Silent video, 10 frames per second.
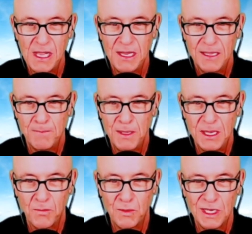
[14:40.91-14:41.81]
and
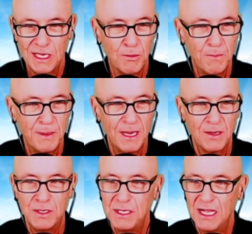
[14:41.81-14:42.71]
being really prepared
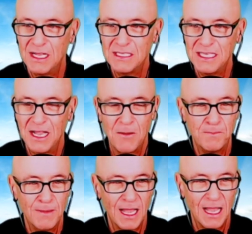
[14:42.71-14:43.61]
does help
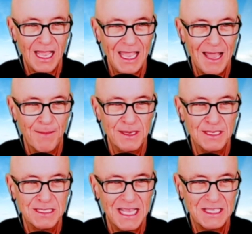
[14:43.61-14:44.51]
my happiness.
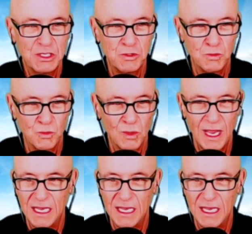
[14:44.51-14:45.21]
That's great.